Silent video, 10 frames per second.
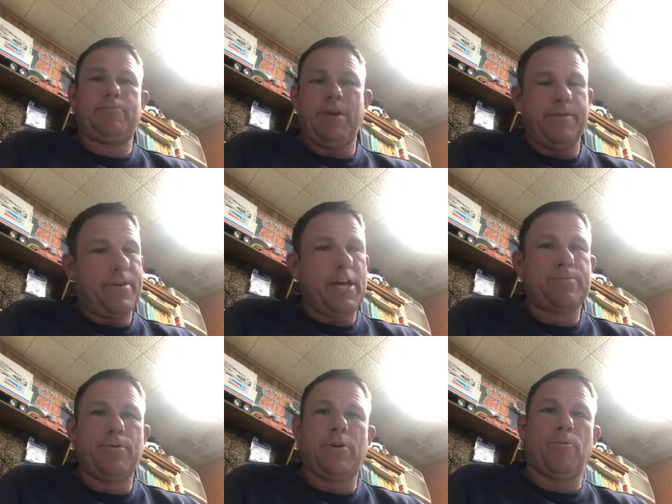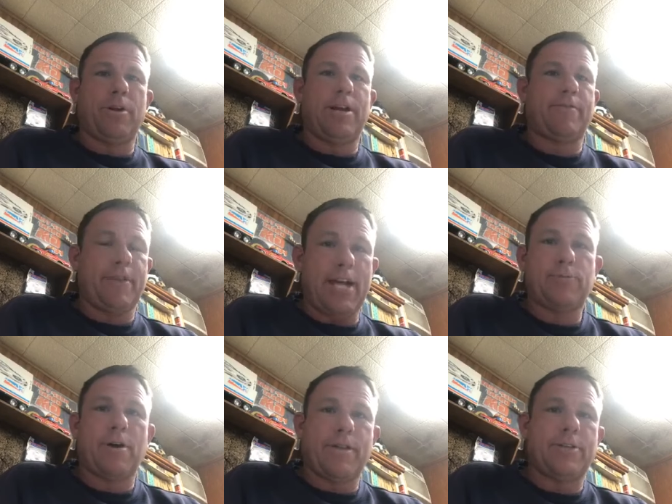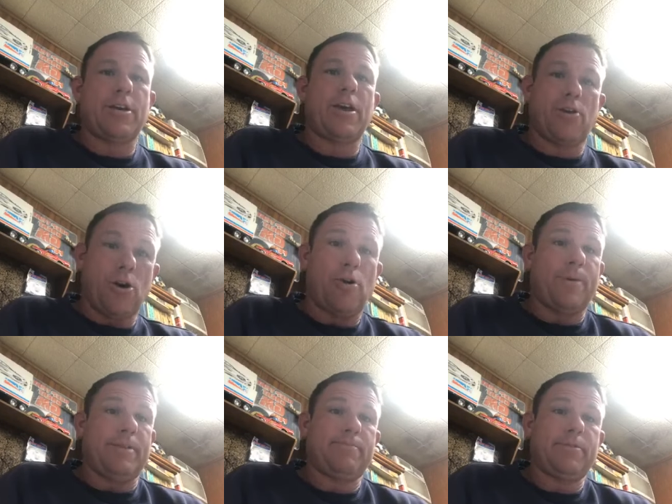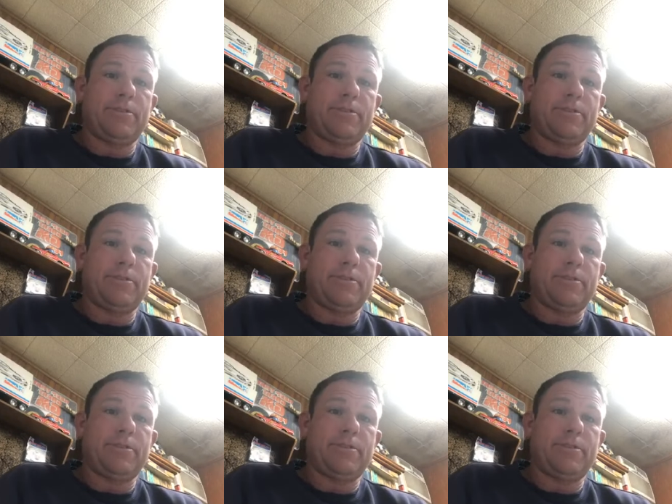be it Facebook, whatever, that's why they say call me.